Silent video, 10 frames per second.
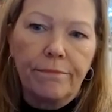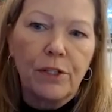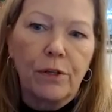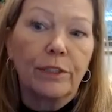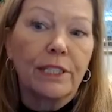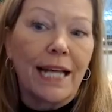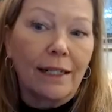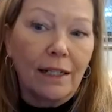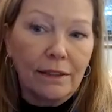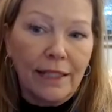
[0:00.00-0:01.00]
so there's
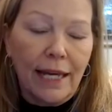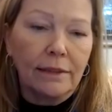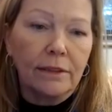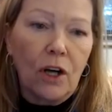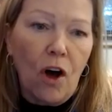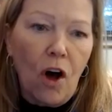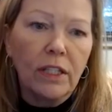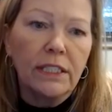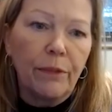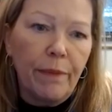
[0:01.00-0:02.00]
that
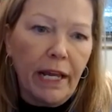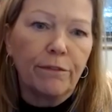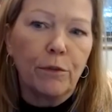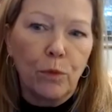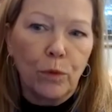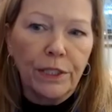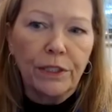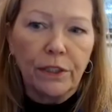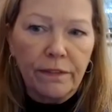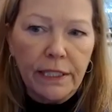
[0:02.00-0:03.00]
call and demand for more
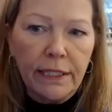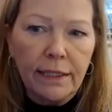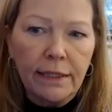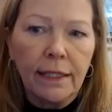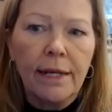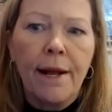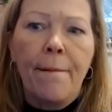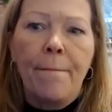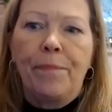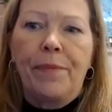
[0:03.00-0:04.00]
services,
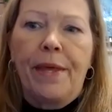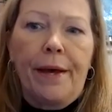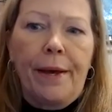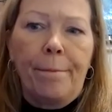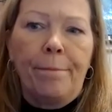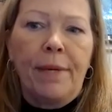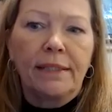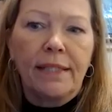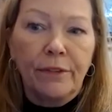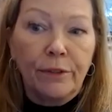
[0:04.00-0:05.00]

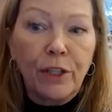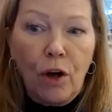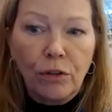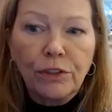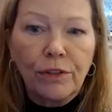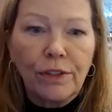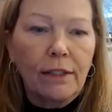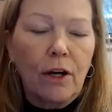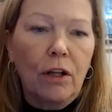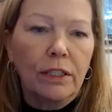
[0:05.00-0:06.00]
but then there's also
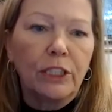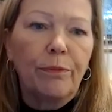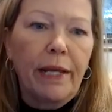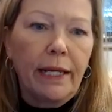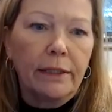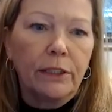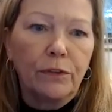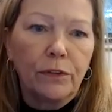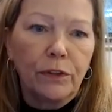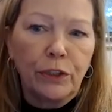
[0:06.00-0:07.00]
that call and demand
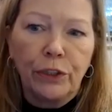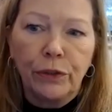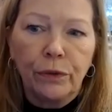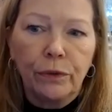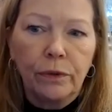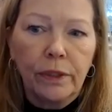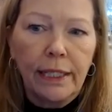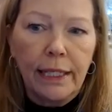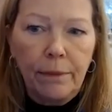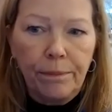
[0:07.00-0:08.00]
to
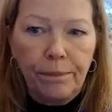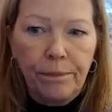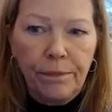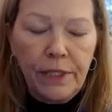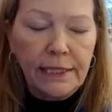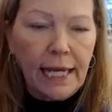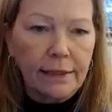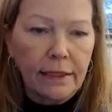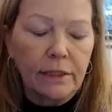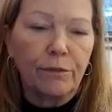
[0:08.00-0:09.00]
keep the
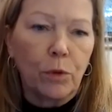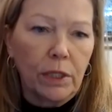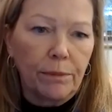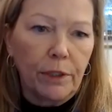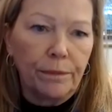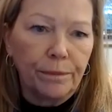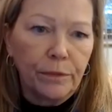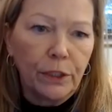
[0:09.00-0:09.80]
taxes affordable.